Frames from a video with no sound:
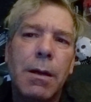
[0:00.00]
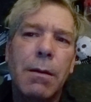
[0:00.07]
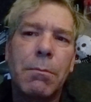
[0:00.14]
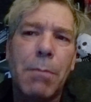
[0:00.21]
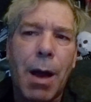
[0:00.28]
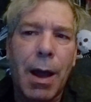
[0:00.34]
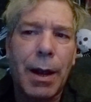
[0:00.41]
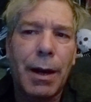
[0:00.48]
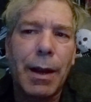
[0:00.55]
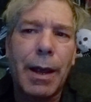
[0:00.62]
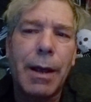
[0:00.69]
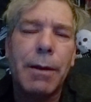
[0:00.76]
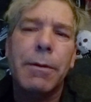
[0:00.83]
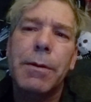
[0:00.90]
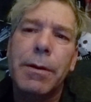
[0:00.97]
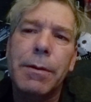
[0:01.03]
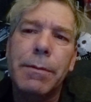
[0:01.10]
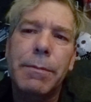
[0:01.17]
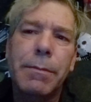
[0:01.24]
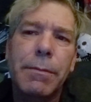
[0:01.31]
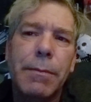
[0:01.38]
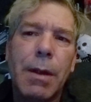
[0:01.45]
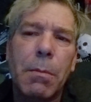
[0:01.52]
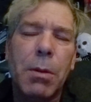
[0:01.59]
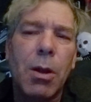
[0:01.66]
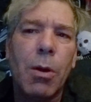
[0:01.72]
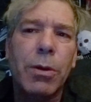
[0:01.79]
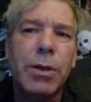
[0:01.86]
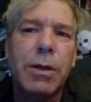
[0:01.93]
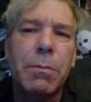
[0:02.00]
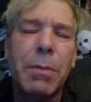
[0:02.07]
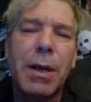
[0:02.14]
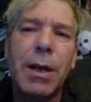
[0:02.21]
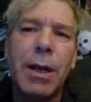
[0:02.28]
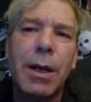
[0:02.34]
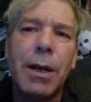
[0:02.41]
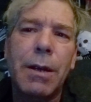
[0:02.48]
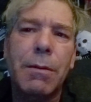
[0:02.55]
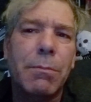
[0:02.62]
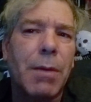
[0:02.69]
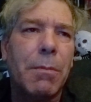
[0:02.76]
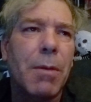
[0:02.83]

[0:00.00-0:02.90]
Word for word: My land. It belongs to me and my